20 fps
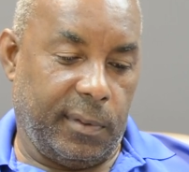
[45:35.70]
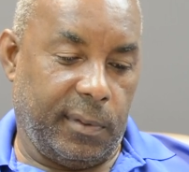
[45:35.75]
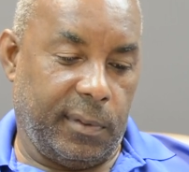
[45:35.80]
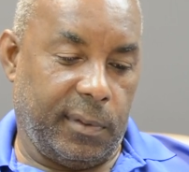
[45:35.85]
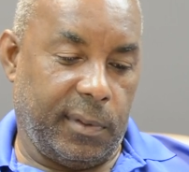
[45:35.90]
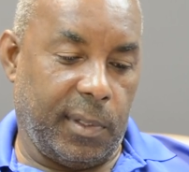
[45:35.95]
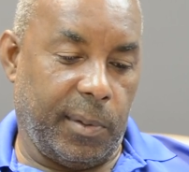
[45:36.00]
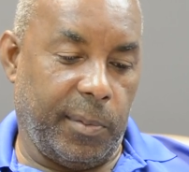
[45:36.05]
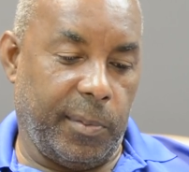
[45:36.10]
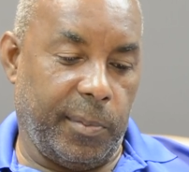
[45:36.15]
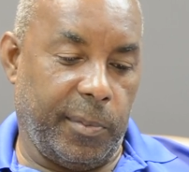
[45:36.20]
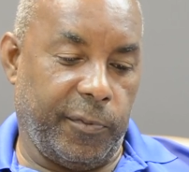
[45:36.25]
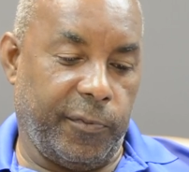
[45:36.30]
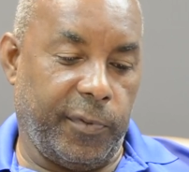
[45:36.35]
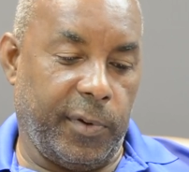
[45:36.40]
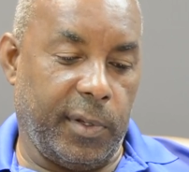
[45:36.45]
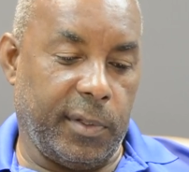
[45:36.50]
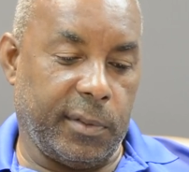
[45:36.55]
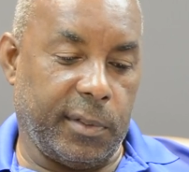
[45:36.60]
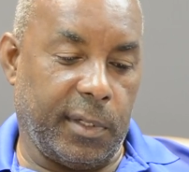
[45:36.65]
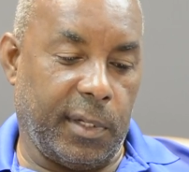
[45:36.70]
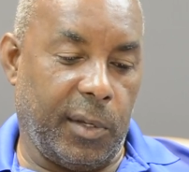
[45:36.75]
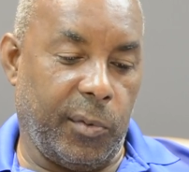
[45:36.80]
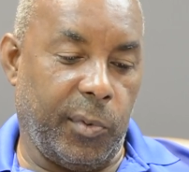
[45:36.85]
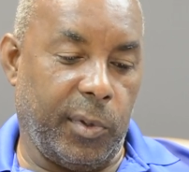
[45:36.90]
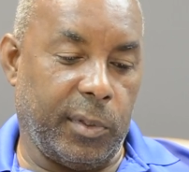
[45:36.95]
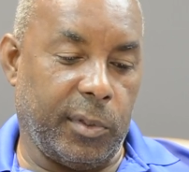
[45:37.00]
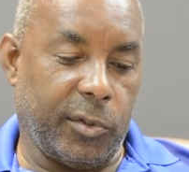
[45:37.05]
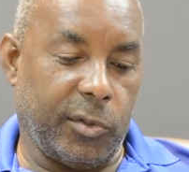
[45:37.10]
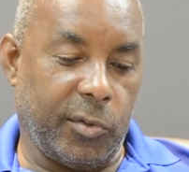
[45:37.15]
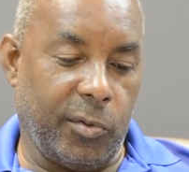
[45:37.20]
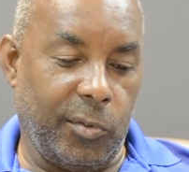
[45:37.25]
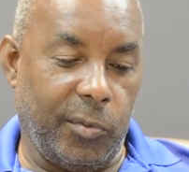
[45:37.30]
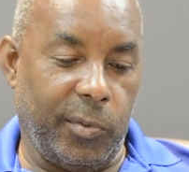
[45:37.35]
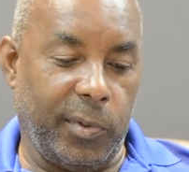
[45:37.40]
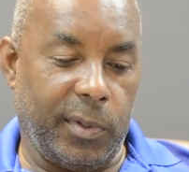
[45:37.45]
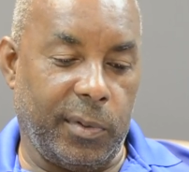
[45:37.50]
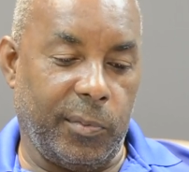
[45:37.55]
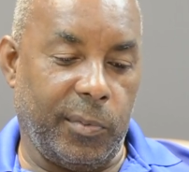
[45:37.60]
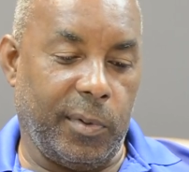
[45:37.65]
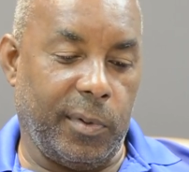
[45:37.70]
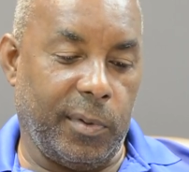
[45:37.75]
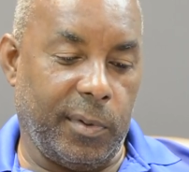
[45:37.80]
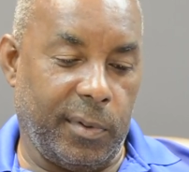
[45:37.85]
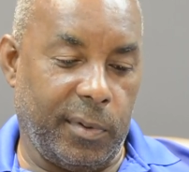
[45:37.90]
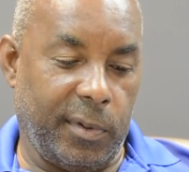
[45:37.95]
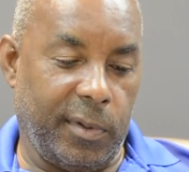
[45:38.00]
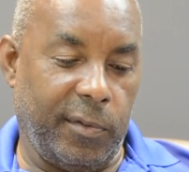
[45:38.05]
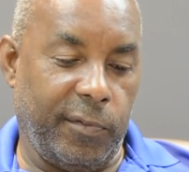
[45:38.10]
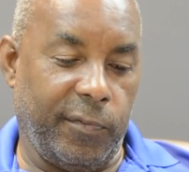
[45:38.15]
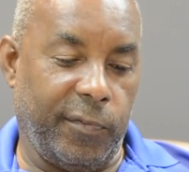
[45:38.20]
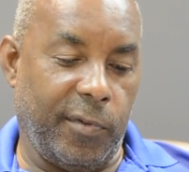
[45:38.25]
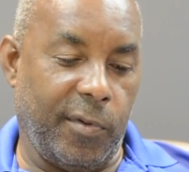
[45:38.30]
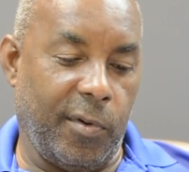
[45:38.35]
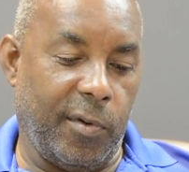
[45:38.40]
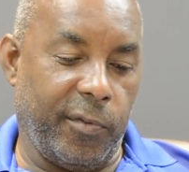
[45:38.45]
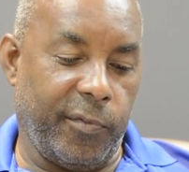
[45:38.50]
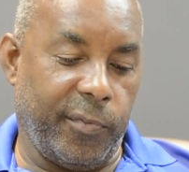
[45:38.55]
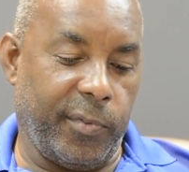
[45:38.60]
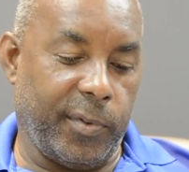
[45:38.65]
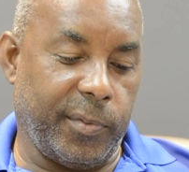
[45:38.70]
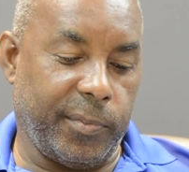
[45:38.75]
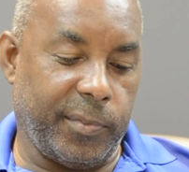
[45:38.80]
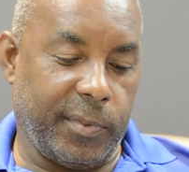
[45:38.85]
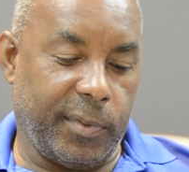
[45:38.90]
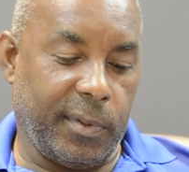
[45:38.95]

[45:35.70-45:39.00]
some of the friends that I went to school with were involved with